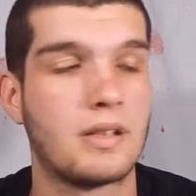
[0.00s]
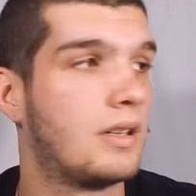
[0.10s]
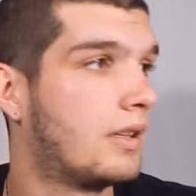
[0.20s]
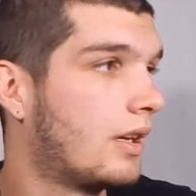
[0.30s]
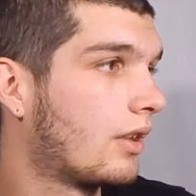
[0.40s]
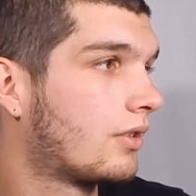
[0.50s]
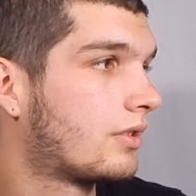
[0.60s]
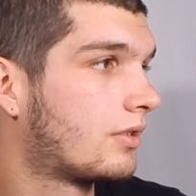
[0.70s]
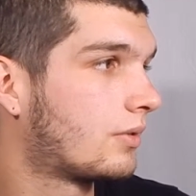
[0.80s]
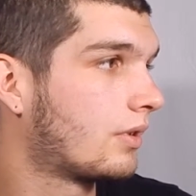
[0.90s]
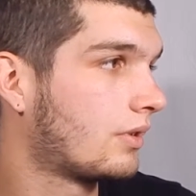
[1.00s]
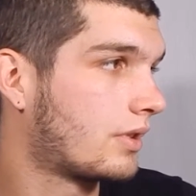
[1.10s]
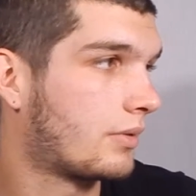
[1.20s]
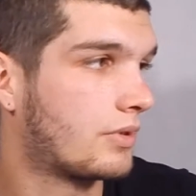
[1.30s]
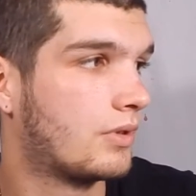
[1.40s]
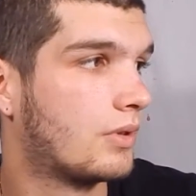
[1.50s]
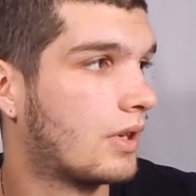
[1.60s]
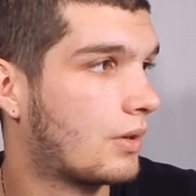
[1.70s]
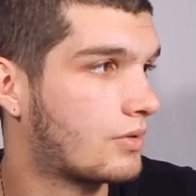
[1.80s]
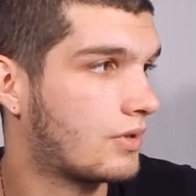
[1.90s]
In the other tutorials I was doing,
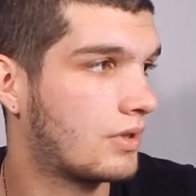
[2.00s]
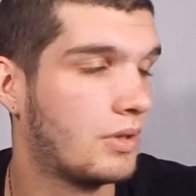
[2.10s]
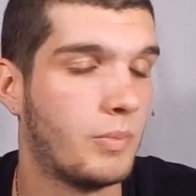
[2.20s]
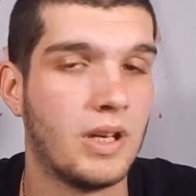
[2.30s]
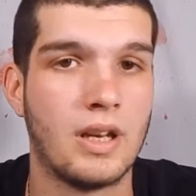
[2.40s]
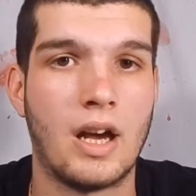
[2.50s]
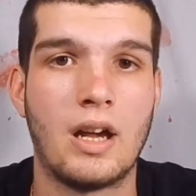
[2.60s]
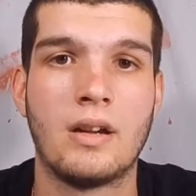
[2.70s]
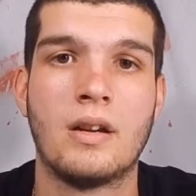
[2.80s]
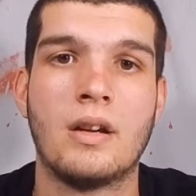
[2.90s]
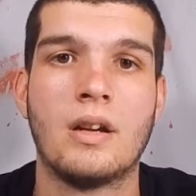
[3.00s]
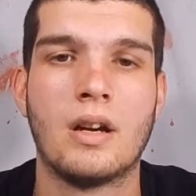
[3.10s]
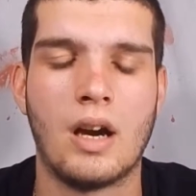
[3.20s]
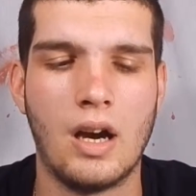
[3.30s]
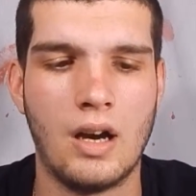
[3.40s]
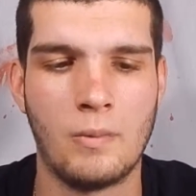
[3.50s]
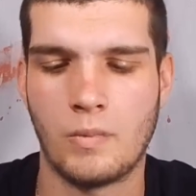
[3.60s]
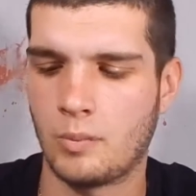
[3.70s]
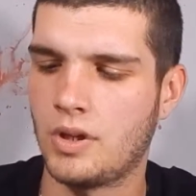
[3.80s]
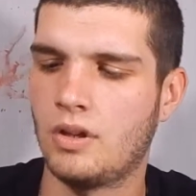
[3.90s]
I was using the Bin 9.
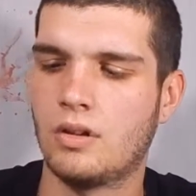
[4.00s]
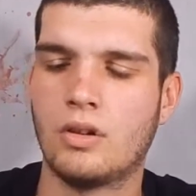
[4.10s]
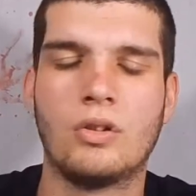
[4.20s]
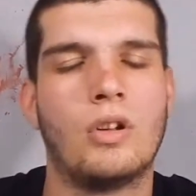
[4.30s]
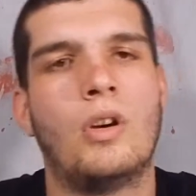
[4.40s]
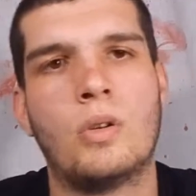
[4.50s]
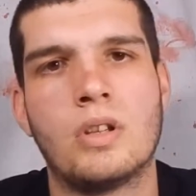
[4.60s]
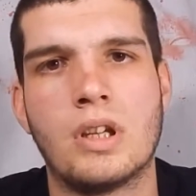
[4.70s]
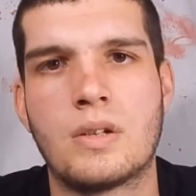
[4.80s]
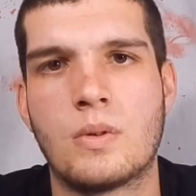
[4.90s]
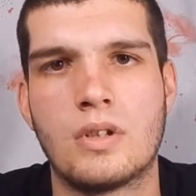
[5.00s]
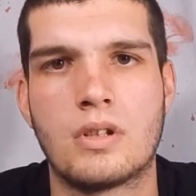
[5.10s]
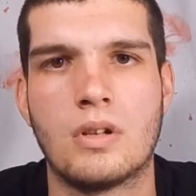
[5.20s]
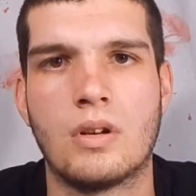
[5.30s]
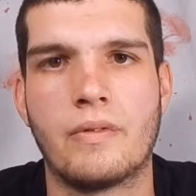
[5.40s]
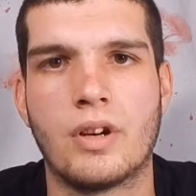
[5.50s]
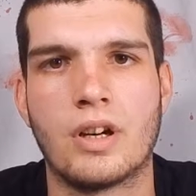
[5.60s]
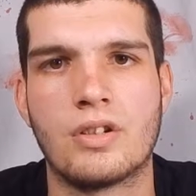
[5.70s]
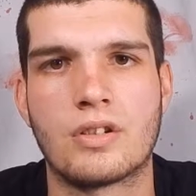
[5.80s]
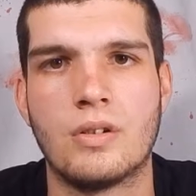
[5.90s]
I'm getting a little low on this one, so I figured
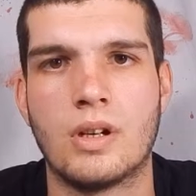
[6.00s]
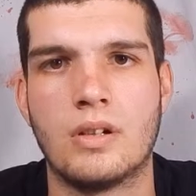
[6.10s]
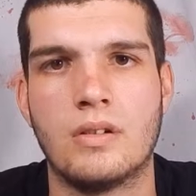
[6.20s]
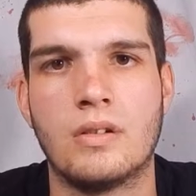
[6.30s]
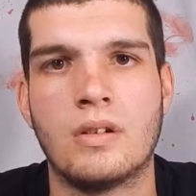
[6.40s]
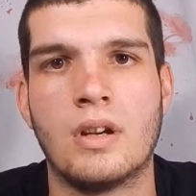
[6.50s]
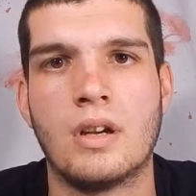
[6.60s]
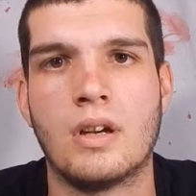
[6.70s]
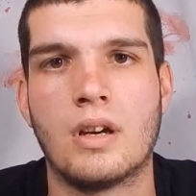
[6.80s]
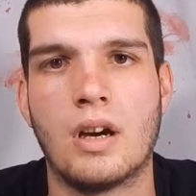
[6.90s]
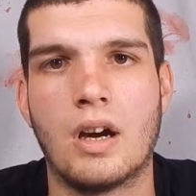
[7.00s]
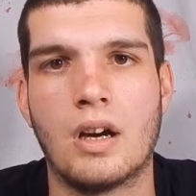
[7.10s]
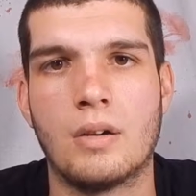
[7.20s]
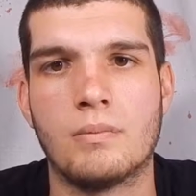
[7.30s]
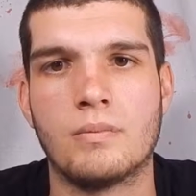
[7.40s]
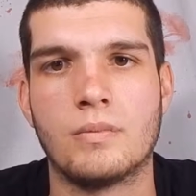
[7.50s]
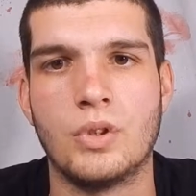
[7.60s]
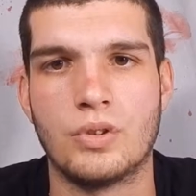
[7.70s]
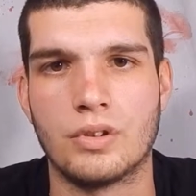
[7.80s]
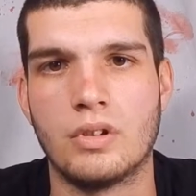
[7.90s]
I'd just go ahead and
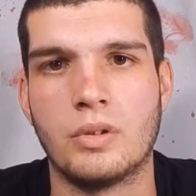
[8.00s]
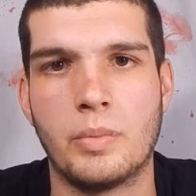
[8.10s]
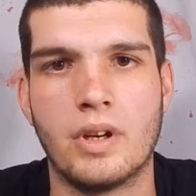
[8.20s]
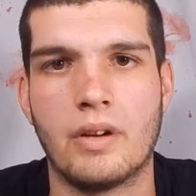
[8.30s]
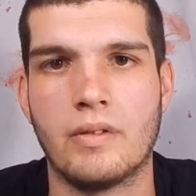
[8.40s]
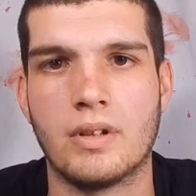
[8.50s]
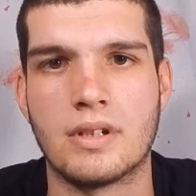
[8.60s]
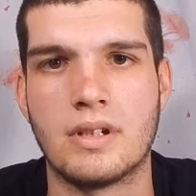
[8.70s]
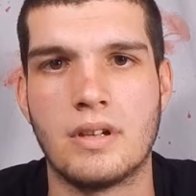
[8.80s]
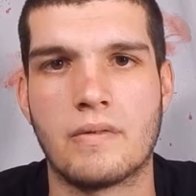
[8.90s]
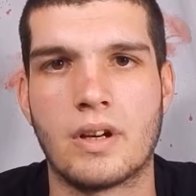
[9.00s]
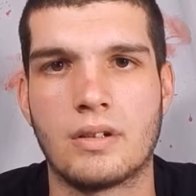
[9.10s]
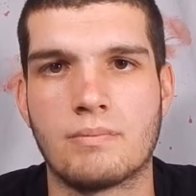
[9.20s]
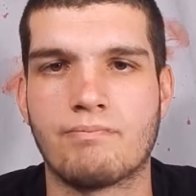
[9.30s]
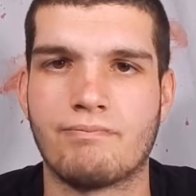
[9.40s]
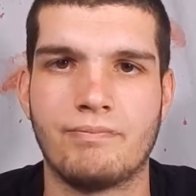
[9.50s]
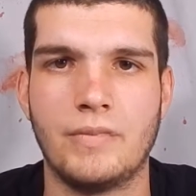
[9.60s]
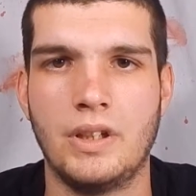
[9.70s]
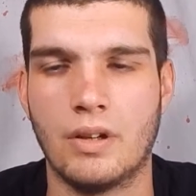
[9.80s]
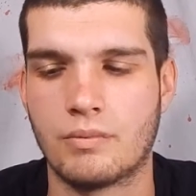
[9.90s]
use a little bit of it and see if I can,
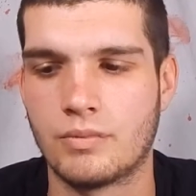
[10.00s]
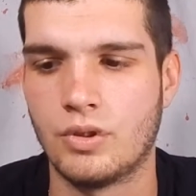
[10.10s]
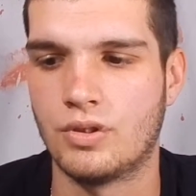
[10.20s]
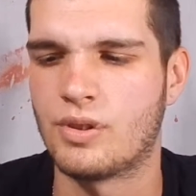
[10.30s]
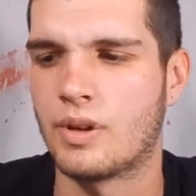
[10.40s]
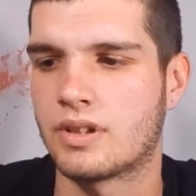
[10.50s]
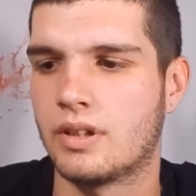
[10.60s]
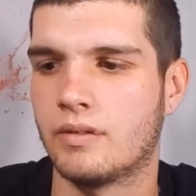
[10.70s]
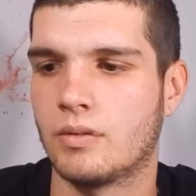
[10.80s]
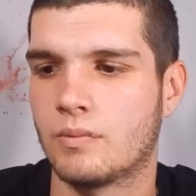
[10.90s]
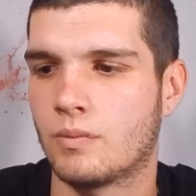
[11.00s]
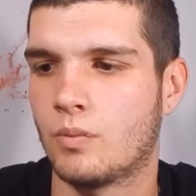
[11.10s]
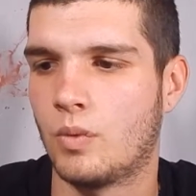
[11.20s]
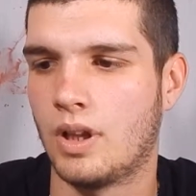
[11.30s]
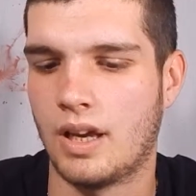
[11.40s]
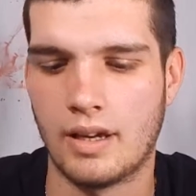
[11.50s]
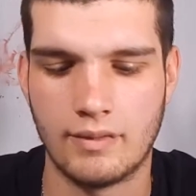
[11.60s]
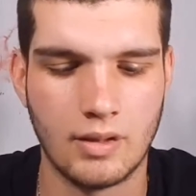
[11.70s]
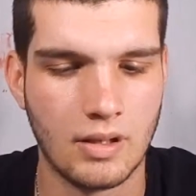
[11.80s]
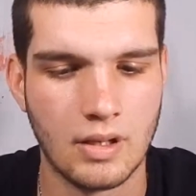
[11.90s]
use the rest of it while I have
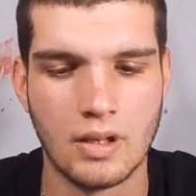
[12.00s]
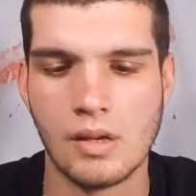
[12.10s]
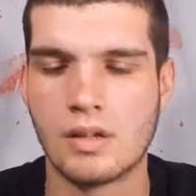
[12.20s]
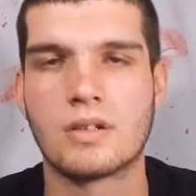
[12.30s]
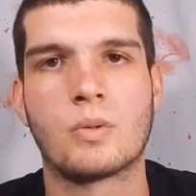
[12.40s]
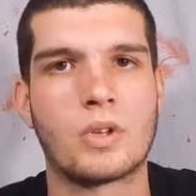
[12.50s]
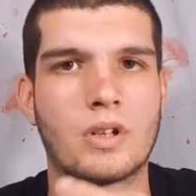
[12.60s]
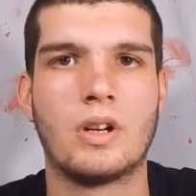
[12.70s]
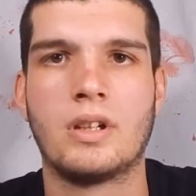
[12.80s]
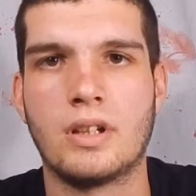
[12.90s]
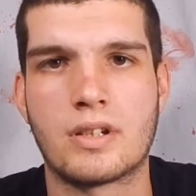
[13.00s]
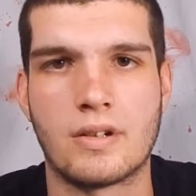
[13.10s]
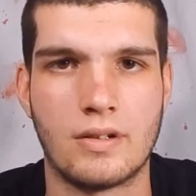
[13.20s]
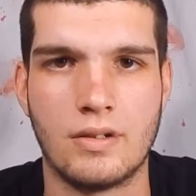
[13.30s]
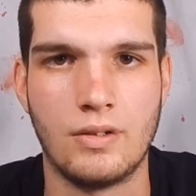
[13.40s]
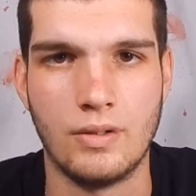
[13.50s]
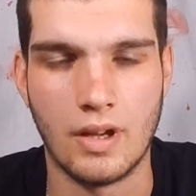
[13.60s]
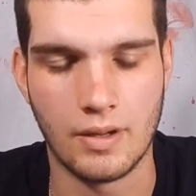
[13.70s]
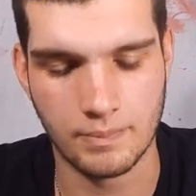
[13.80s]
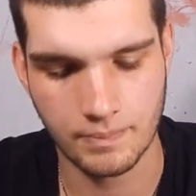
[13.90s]
it. So we're going to go ahead and get started and do that.